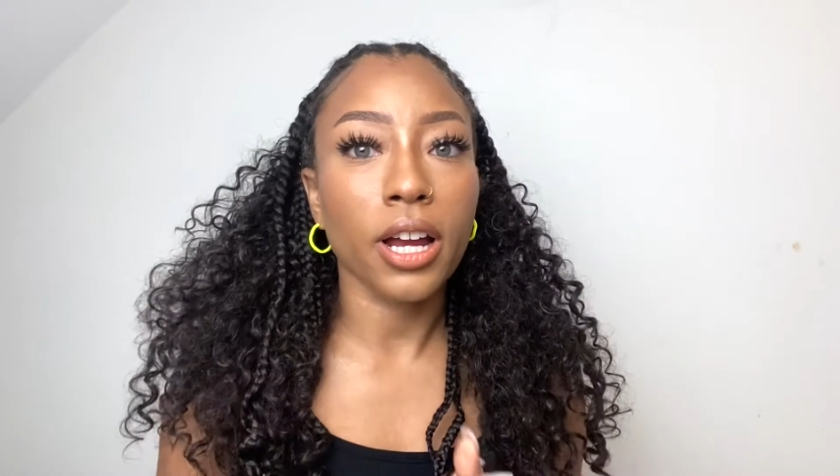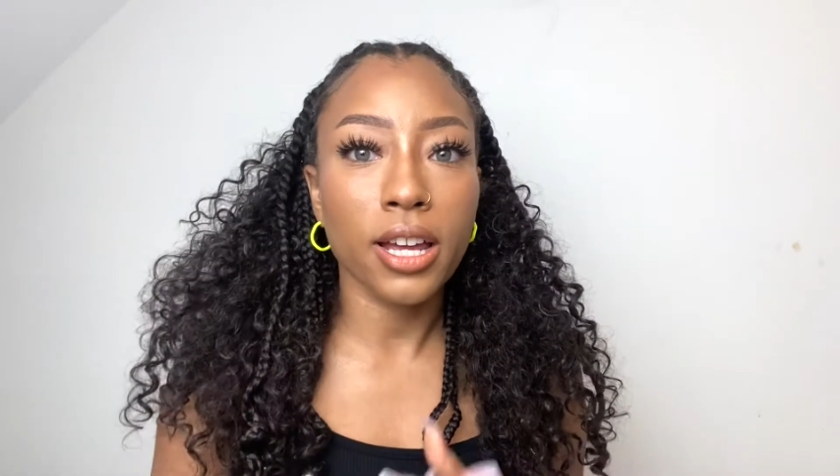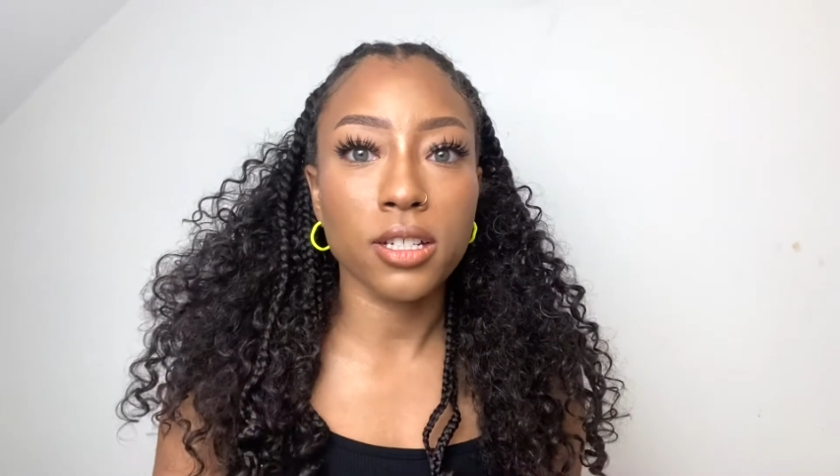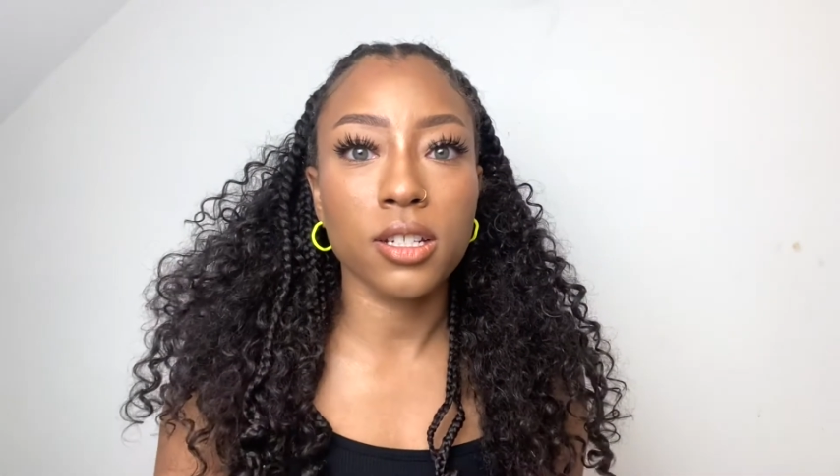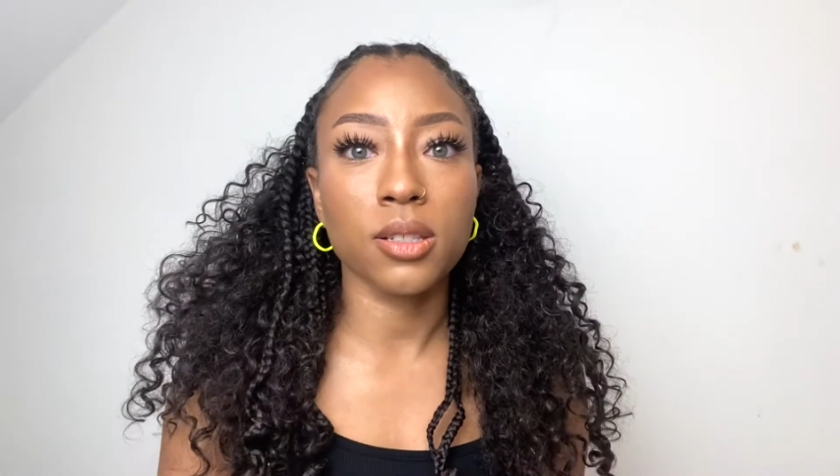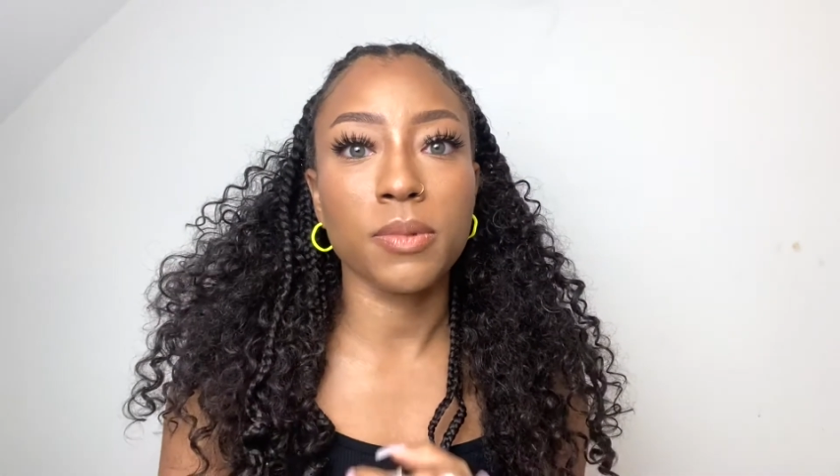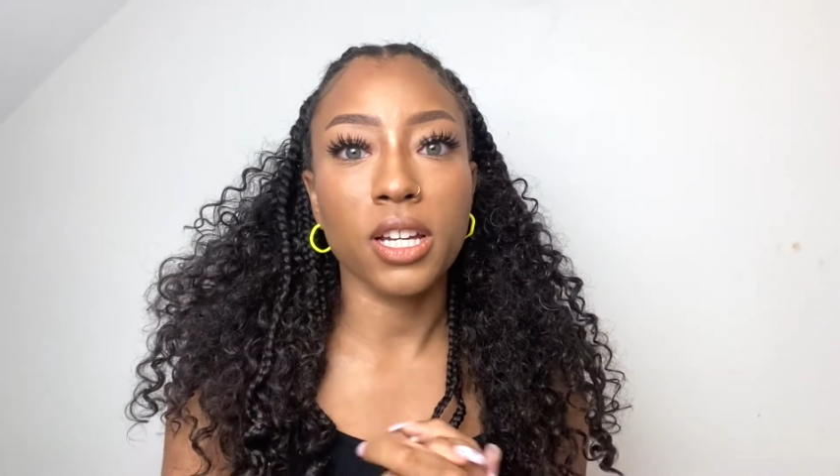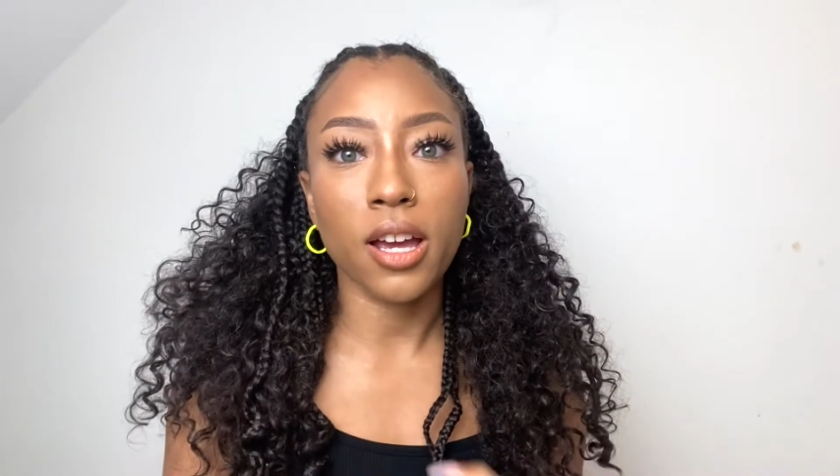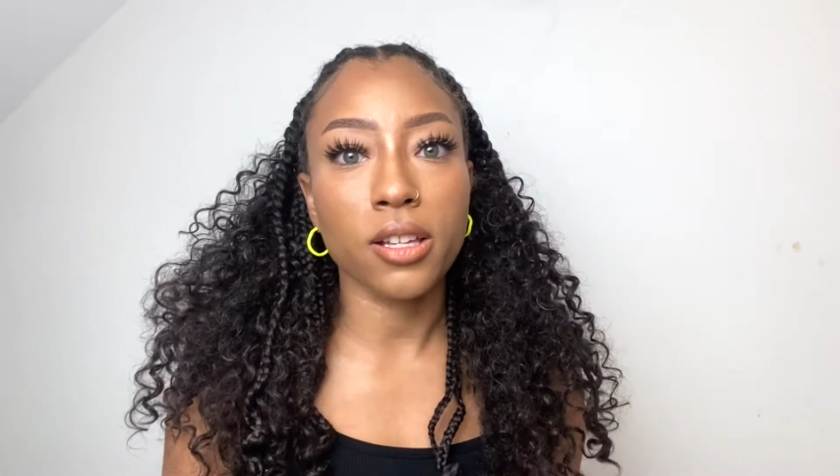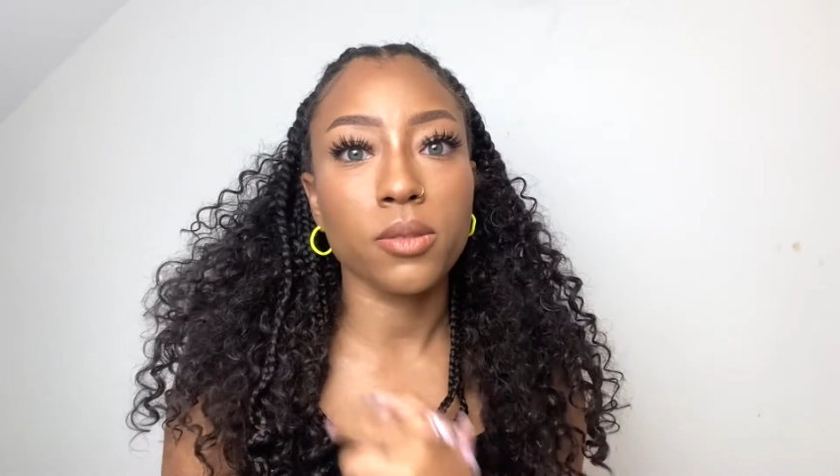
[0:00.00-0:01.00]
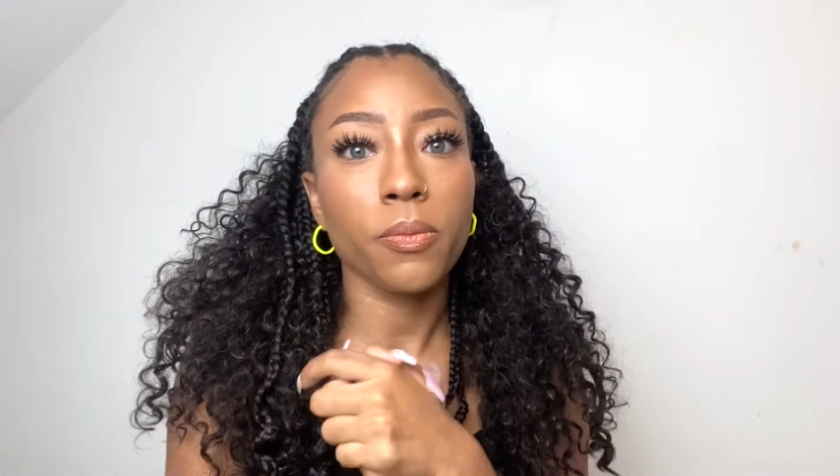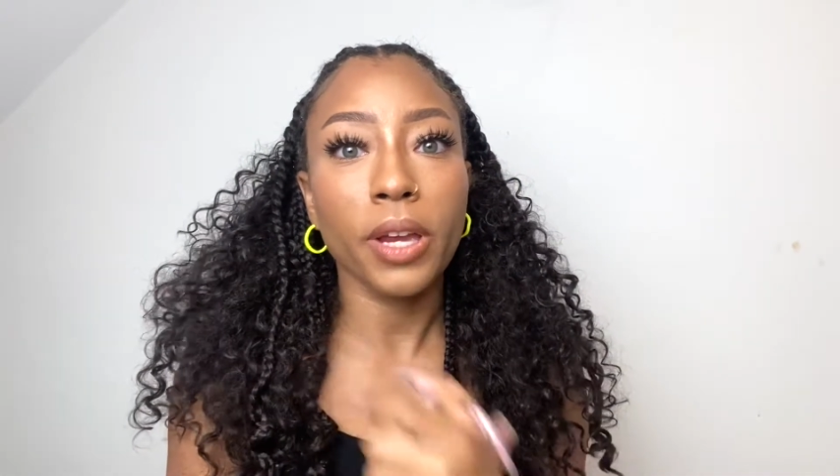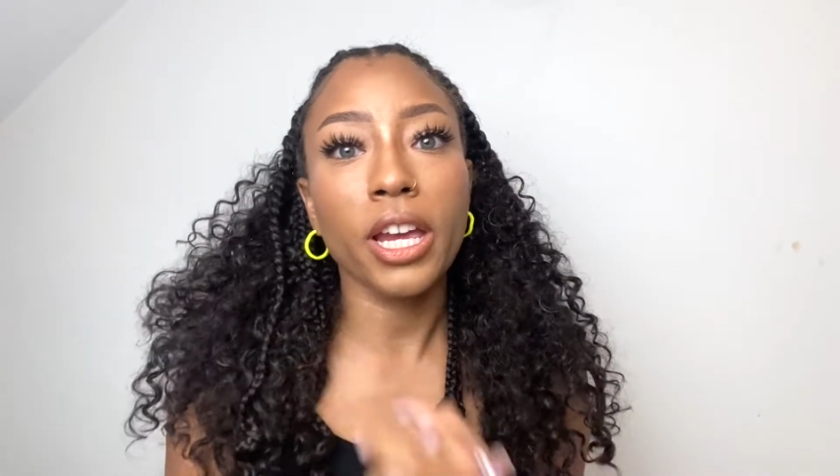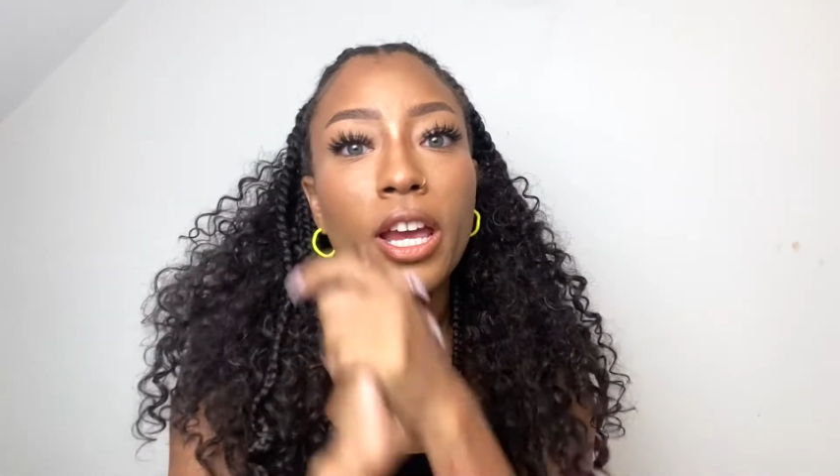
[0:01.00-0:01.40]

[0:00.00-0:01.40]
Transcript: edges, because we